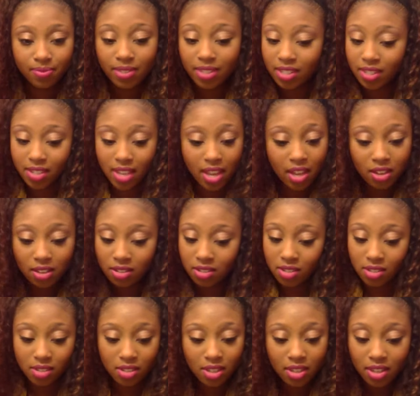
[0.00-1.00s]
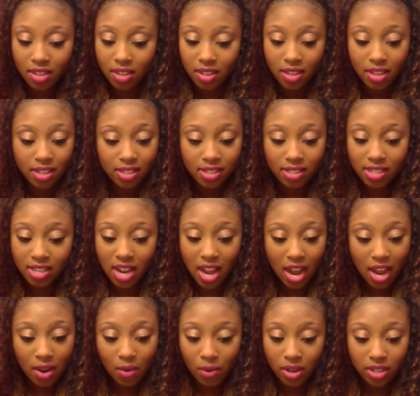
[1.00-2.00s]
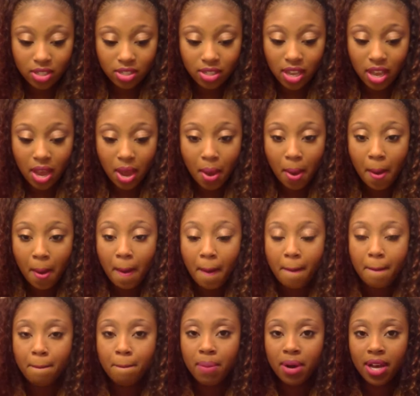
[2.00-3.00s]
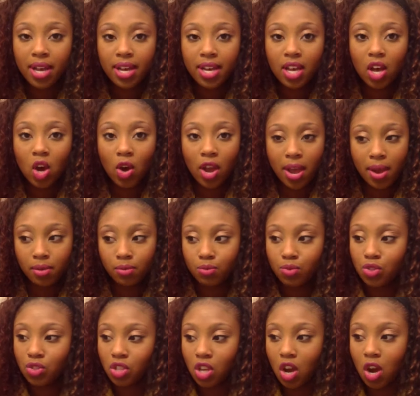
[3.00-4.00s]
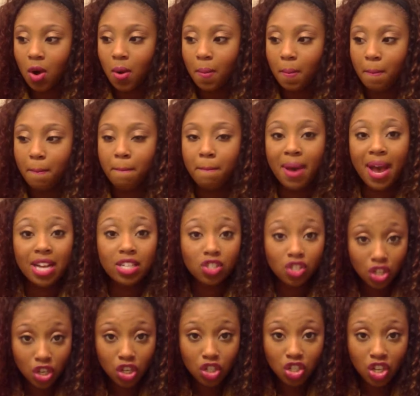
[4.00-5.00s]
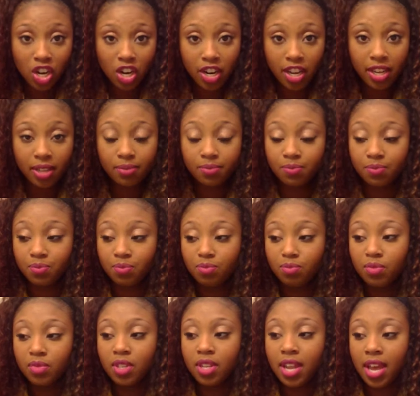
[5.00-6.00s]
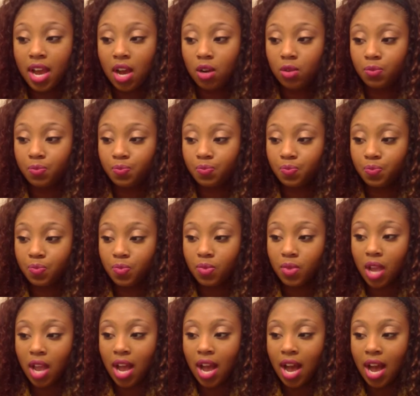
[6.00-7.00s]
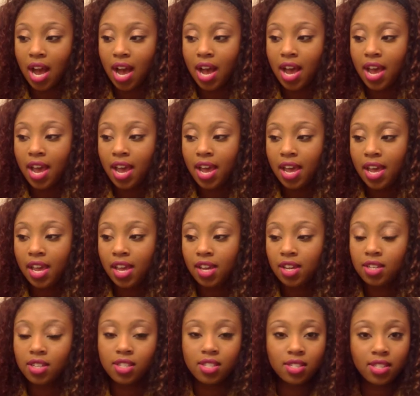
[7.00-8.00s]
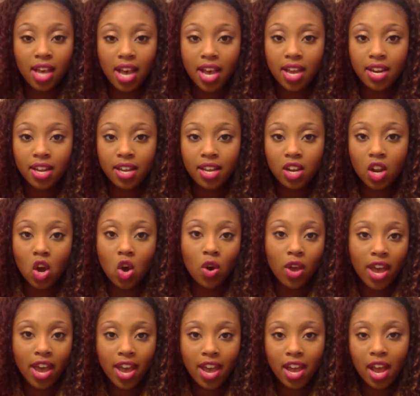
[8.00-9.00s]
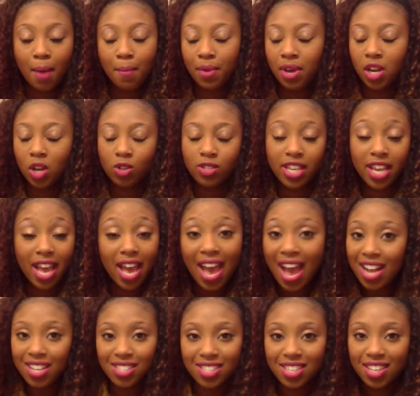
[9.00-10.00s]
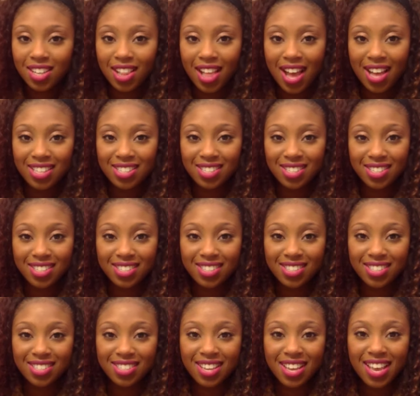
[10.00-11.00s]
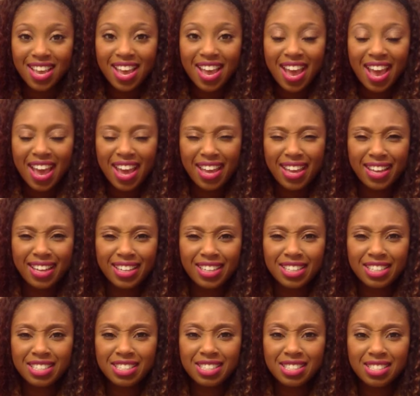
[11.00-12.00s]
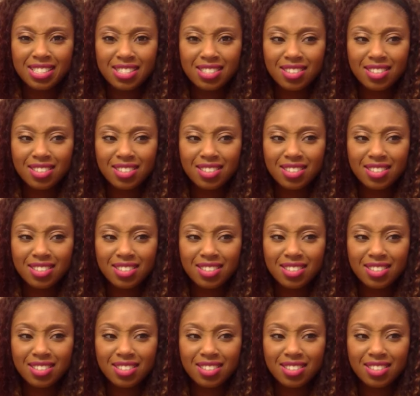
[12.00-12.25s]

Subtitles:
Sales is not where it's at. But, okay, so, back to your journey. Now, I decided, okay, I'm going to go take acting classes. And